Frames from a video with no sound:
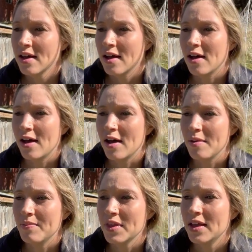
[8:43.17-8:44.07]

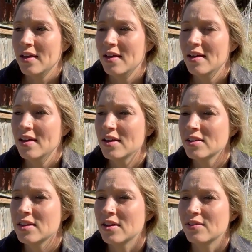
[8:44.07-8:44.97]

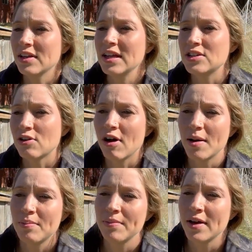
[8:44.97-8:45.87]
the really
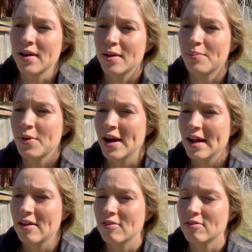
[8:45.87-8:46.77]
dark
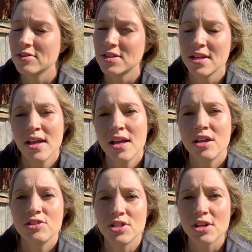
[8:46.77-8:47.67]
browns,
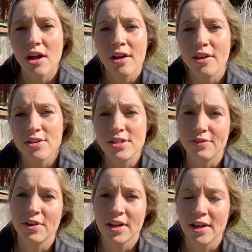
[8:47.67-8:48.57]
just all of those
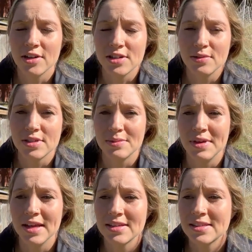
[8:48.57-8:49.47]
different colors. It was a
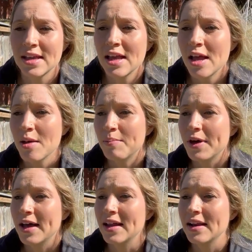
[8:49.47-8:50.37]
mix.
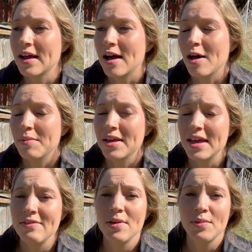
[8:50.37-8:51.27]
But
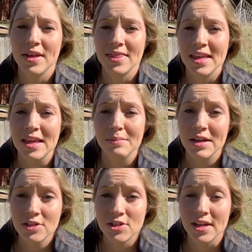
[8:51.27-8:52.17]
even with the
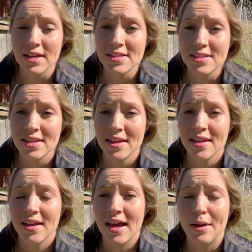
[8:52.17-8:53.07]
meat chicks,
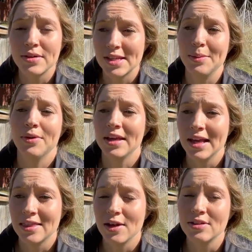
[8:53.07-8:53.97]
I was able to
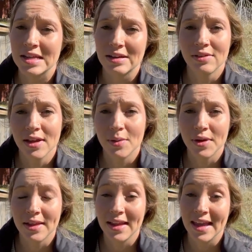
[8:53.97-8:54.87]
get those in really
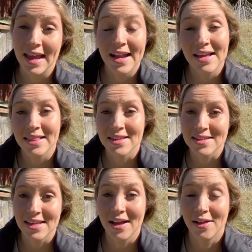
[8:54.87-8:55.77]
quickly and get the
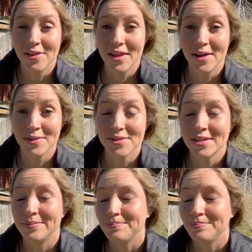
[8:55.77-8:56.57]
sale on those.